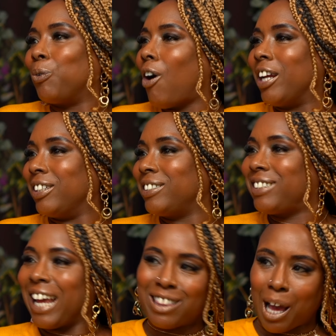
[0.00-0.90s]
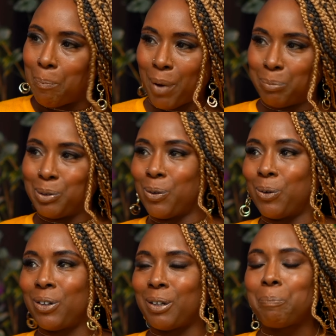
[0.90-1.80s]
don't kind of get that pep
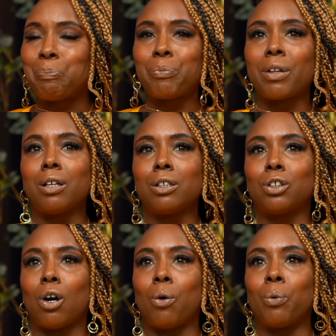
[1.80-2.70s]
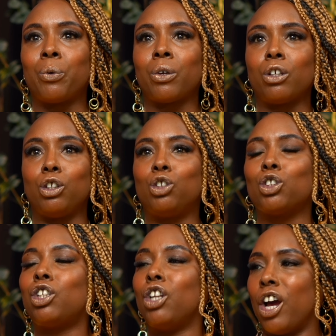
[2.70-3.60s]
talk. Yeah. So you
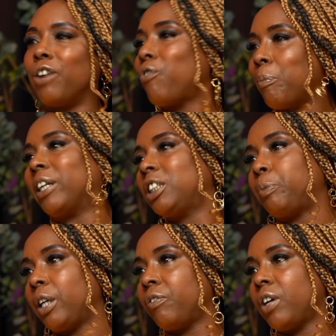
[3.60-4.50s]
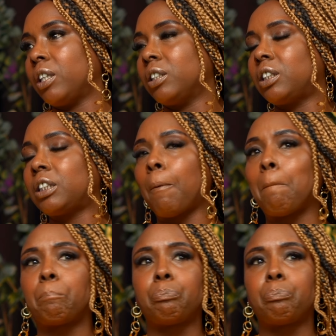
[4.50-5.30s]
just learn from experience.